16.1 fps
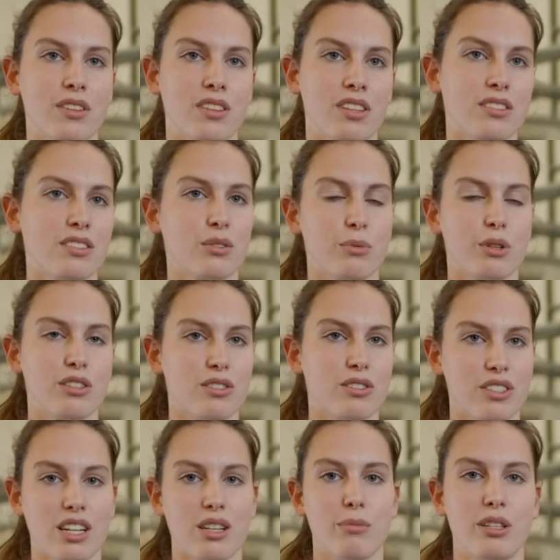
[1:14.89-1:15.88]
this is what
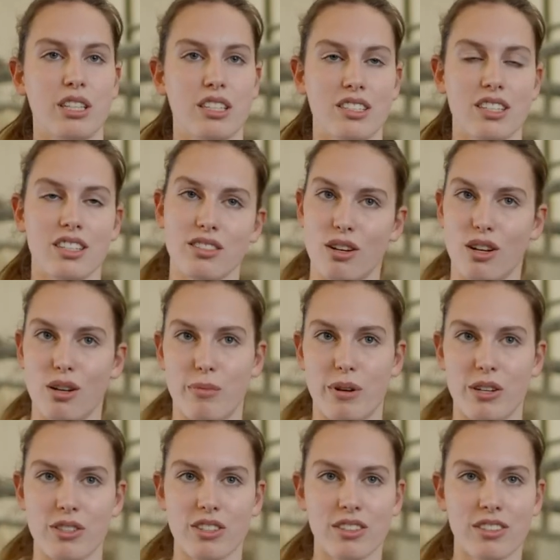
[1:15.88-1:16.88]
sustainability is all
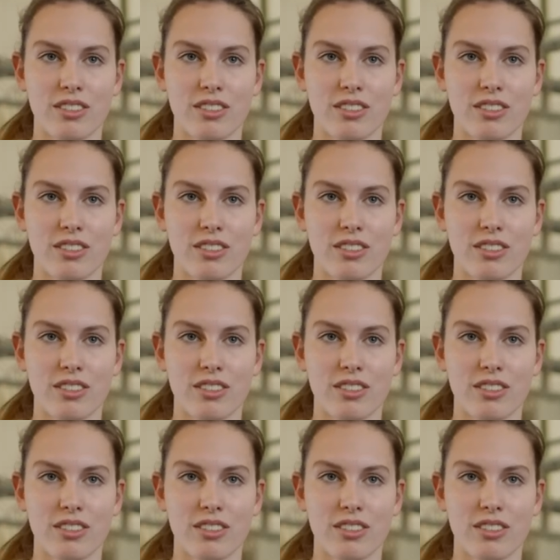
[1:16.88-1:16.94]
about.